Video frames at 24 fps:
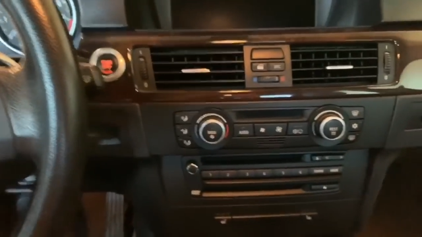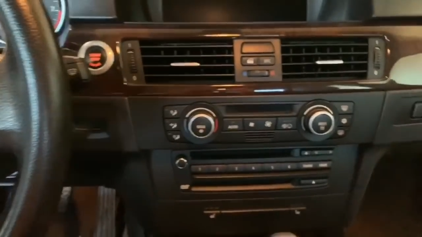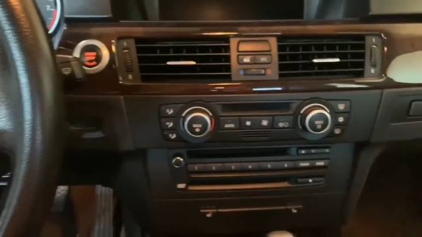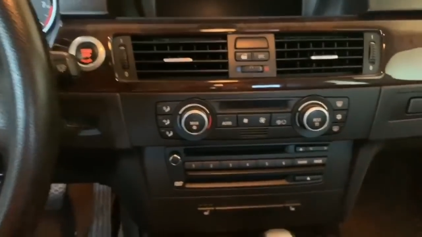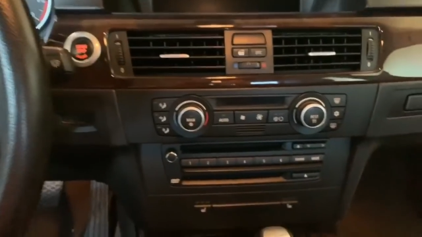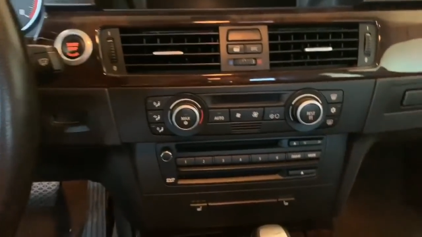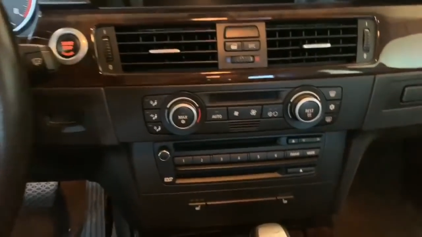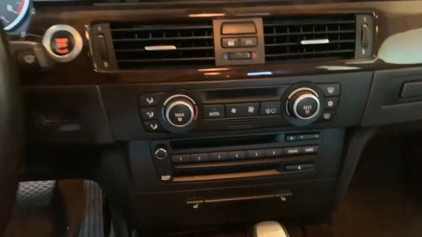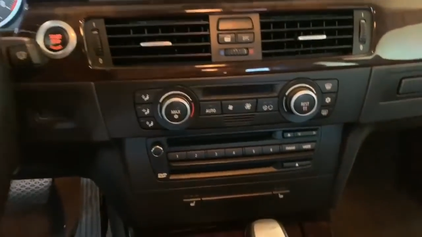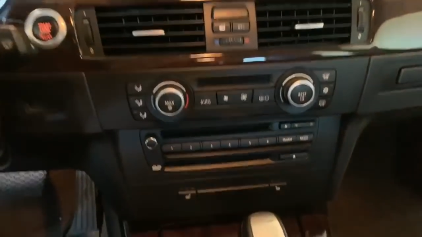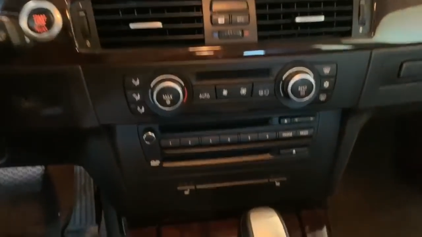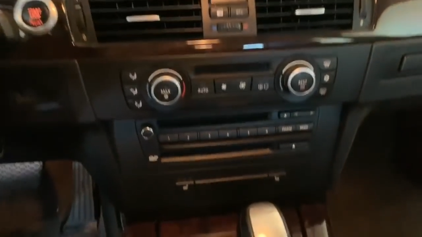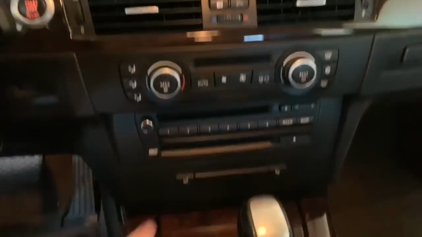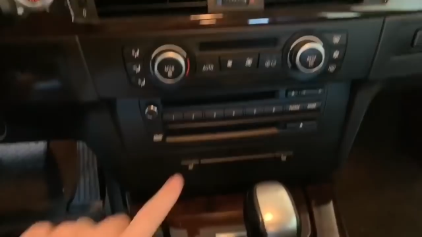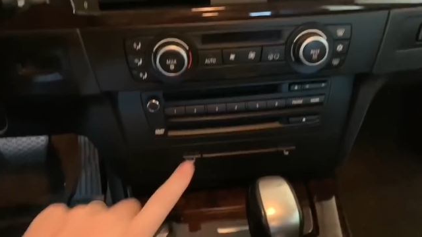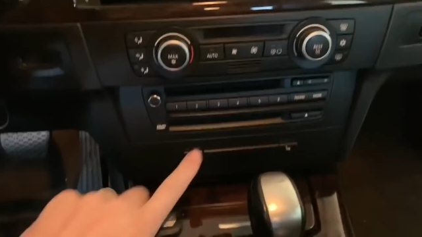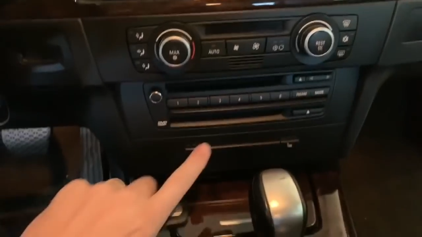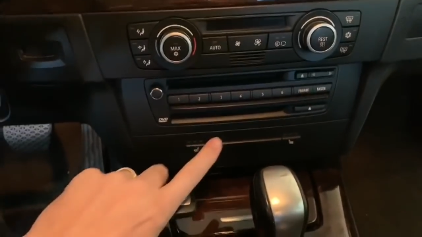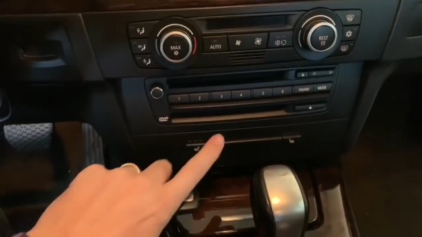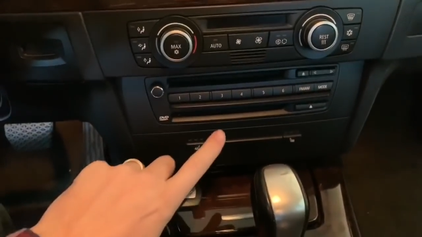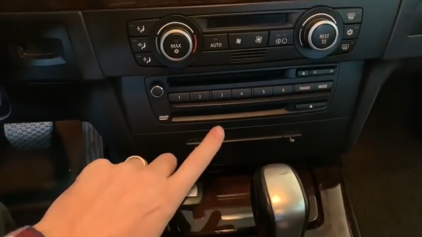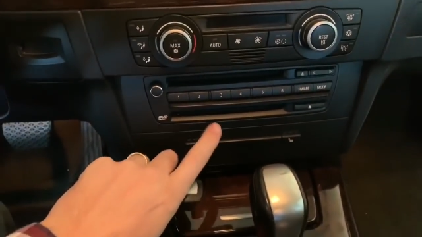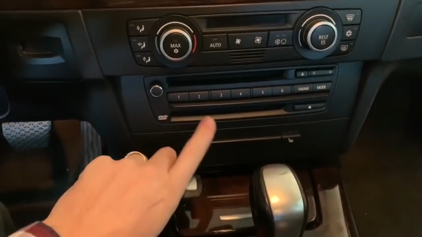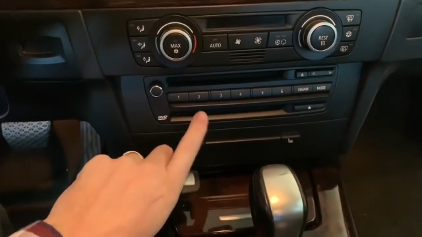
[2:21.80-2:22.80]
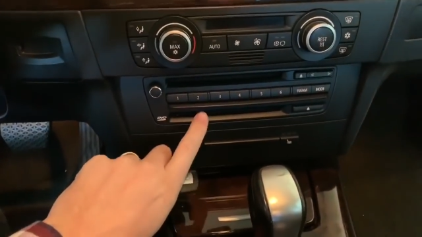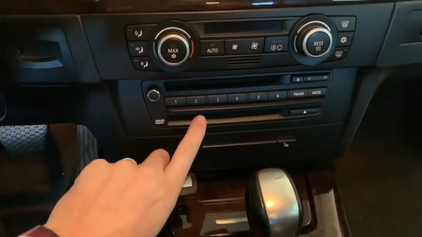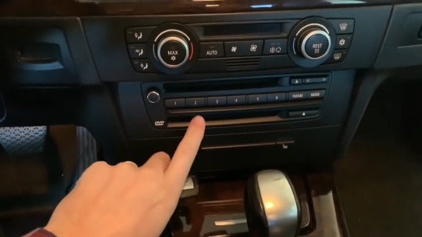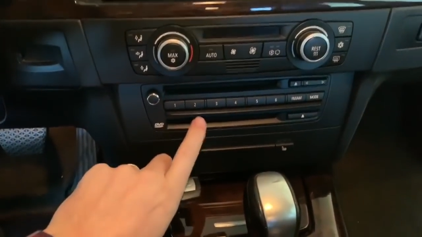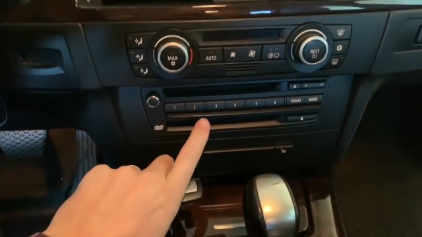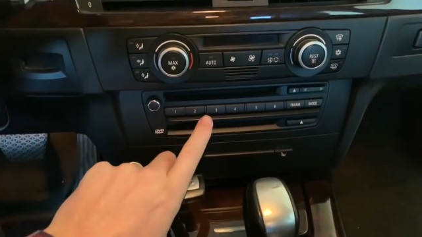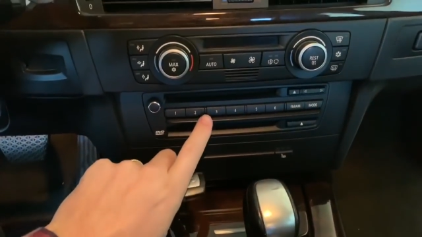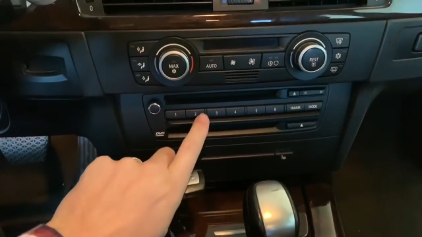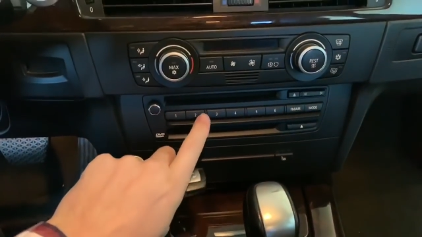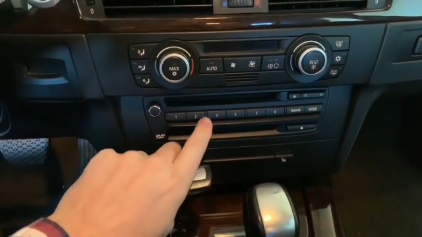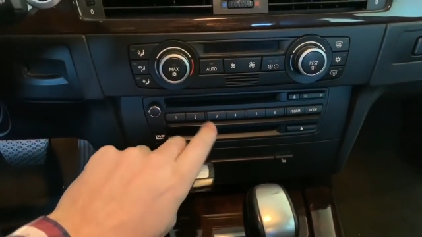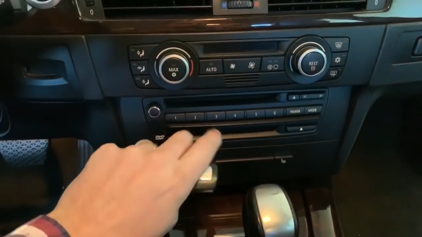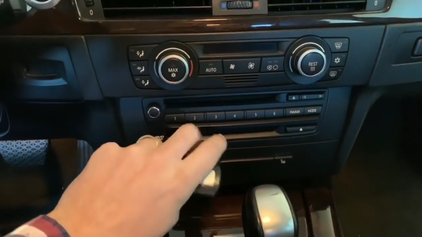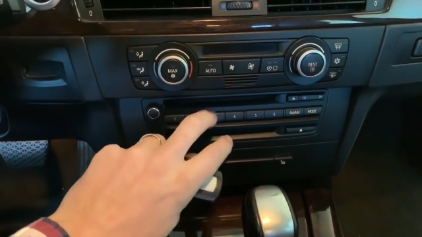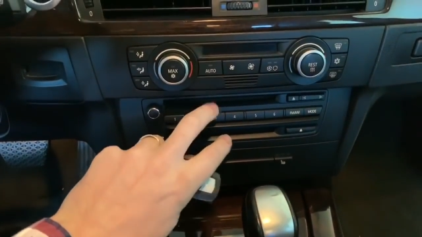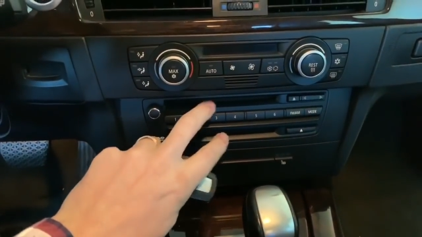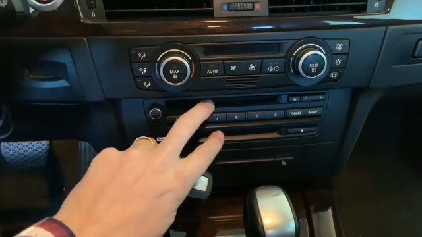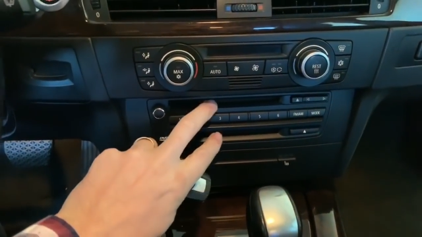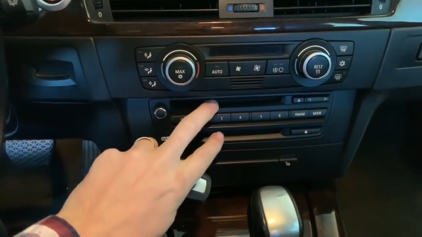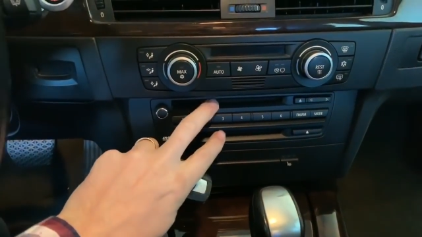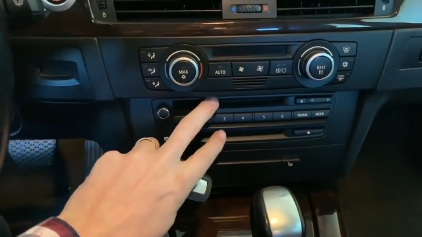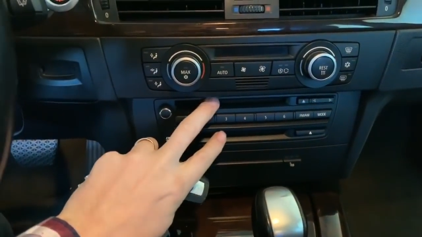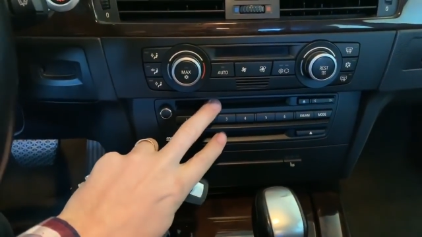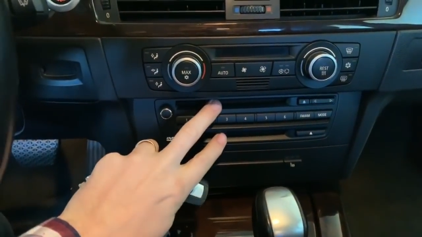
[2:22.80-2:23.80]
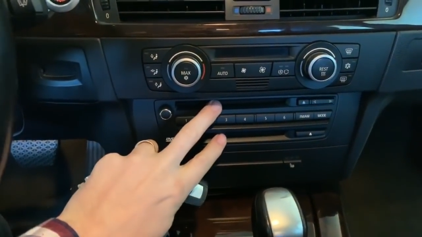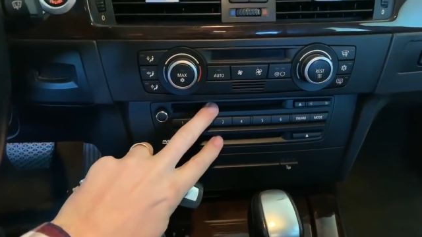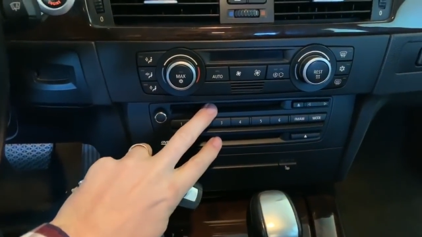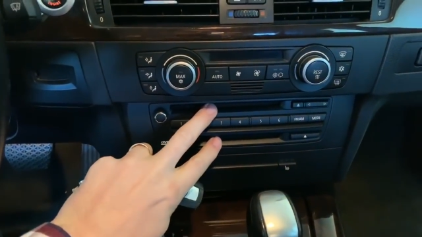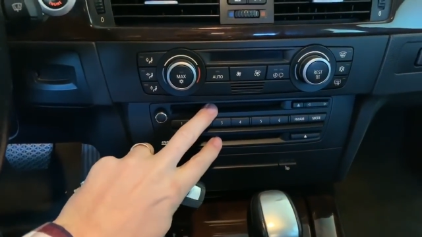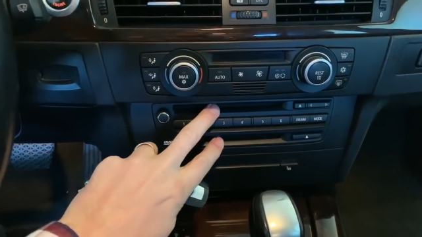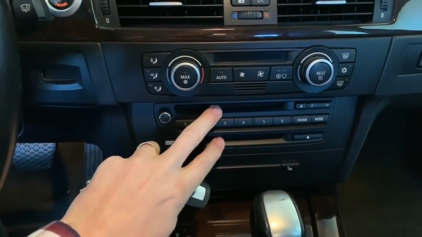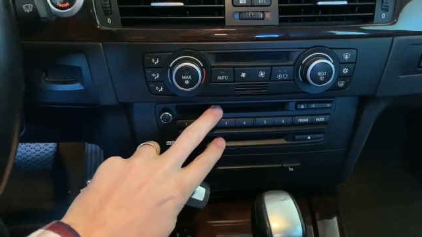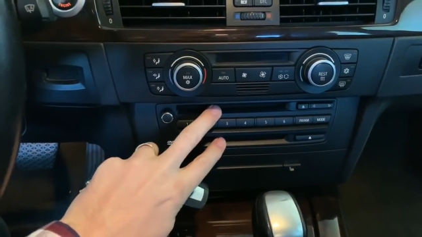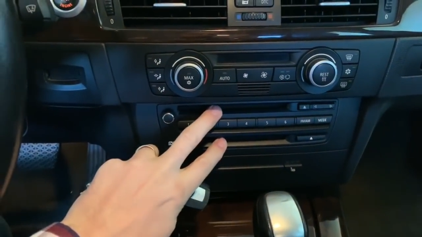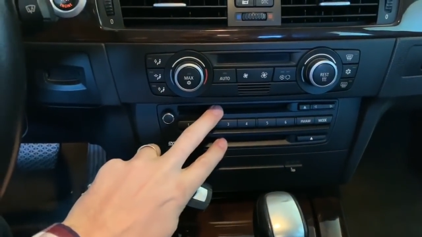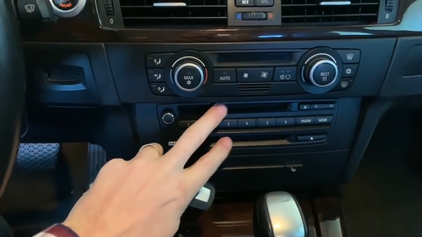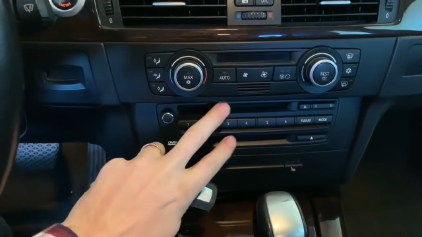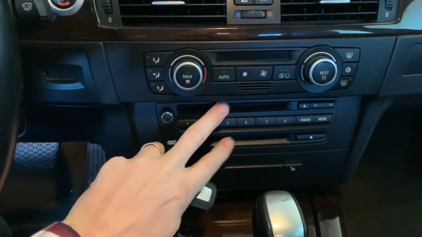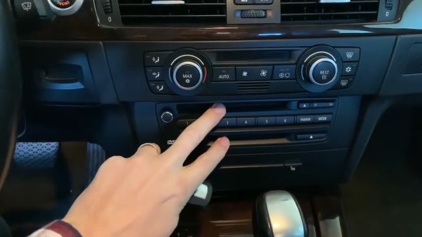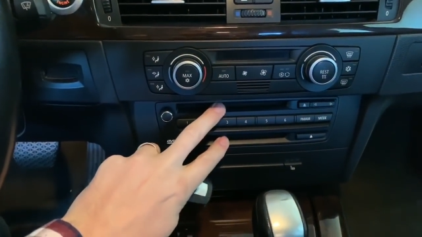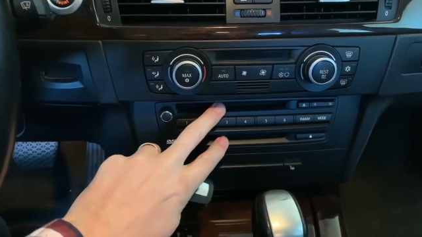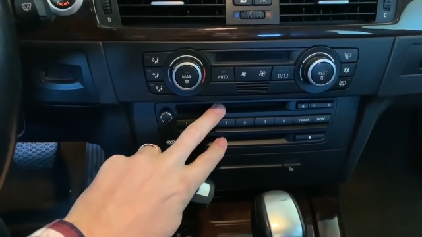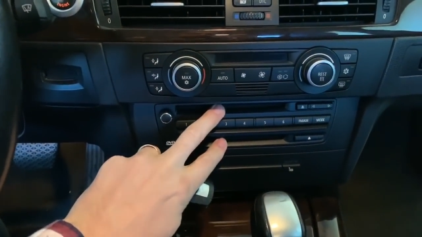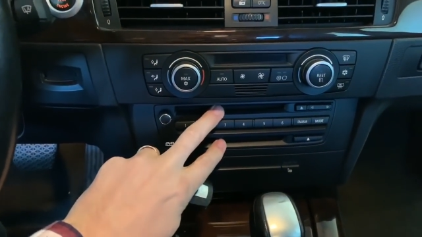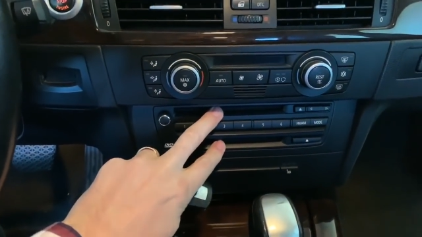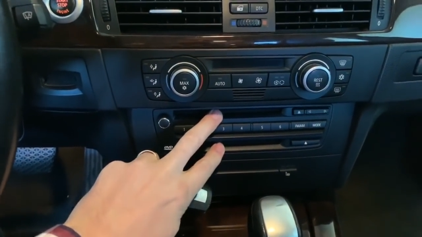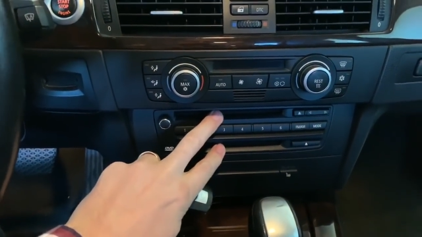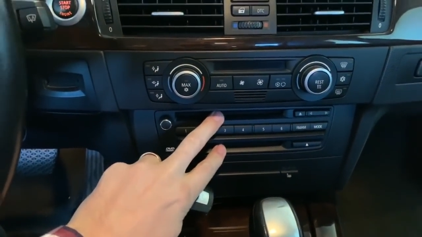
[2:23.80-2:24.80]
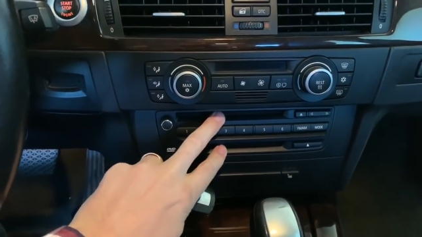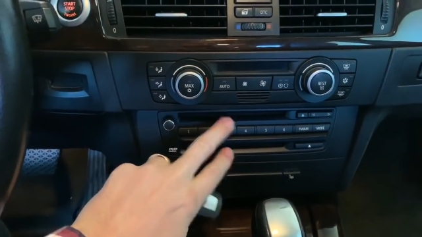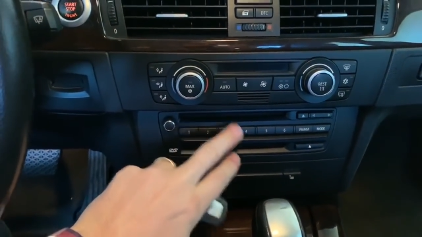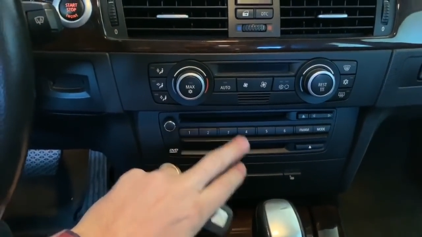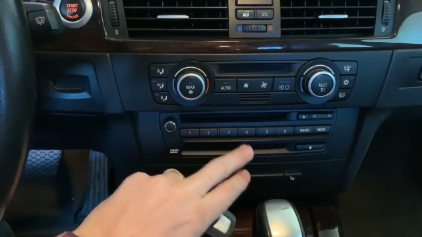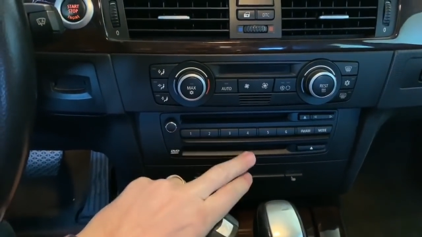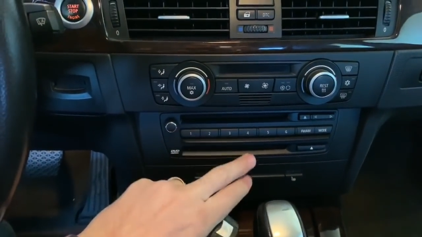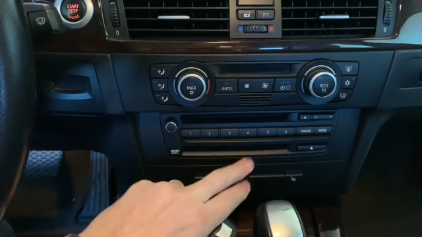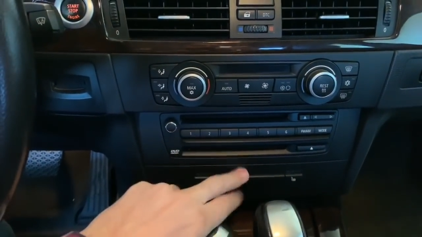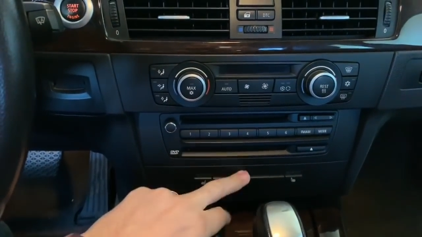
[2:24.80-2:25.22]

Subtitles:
(no speaker visible)